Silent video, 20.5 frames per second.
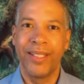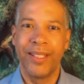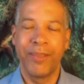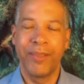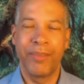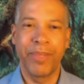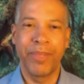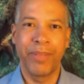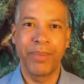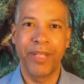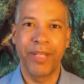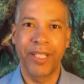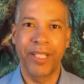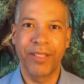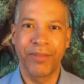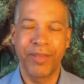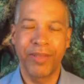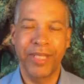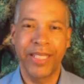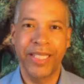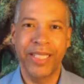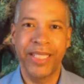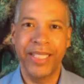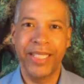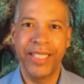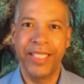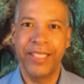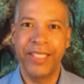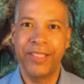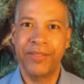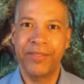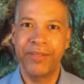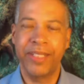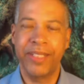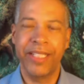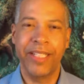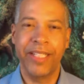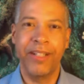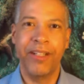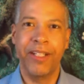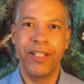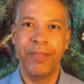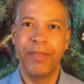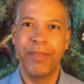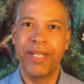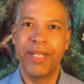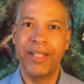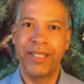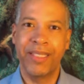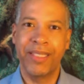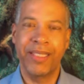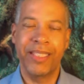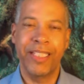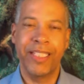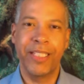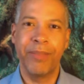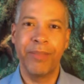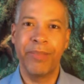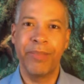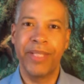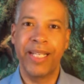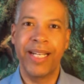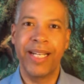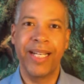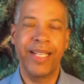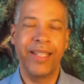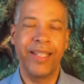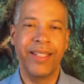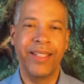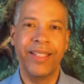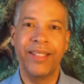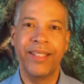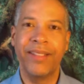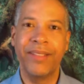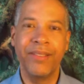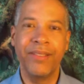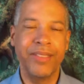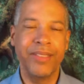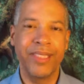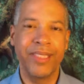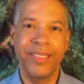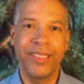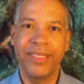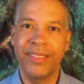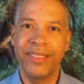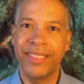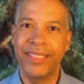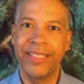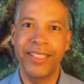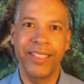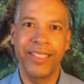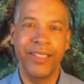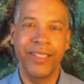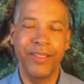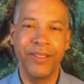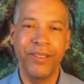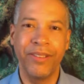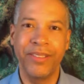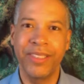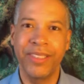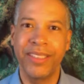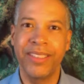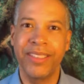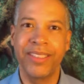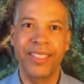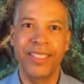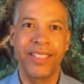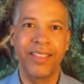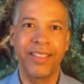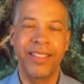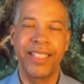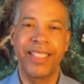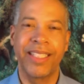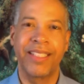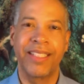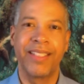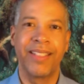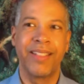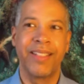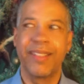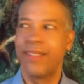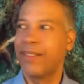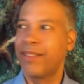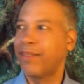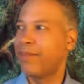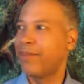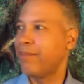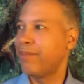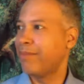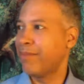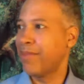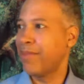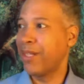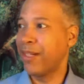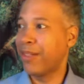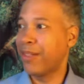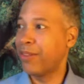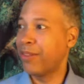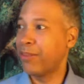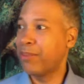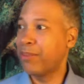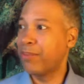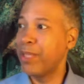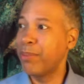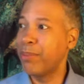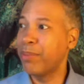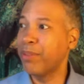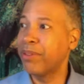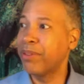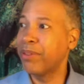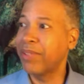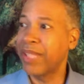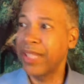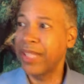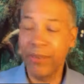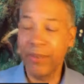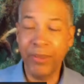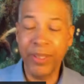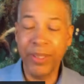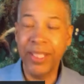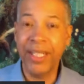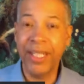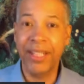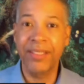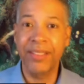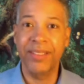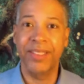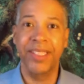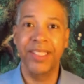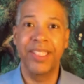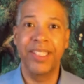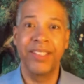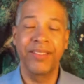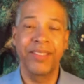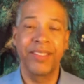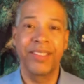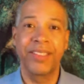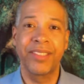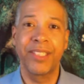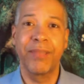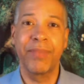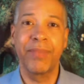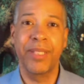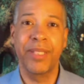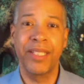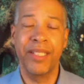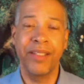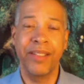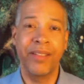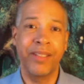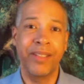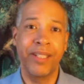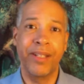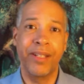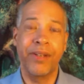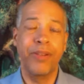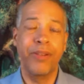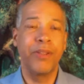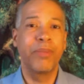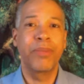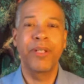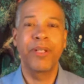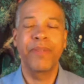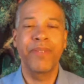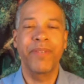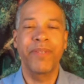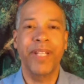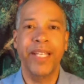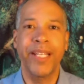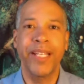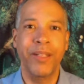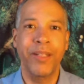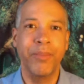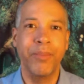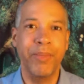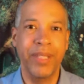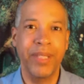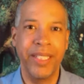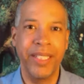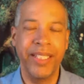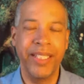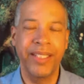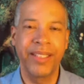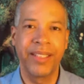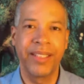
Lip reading: a big part of what the healing is really all about is seeing beyond the illusions. And the illusions are that other people and we ourselves are something other than whole, perfect, and complete.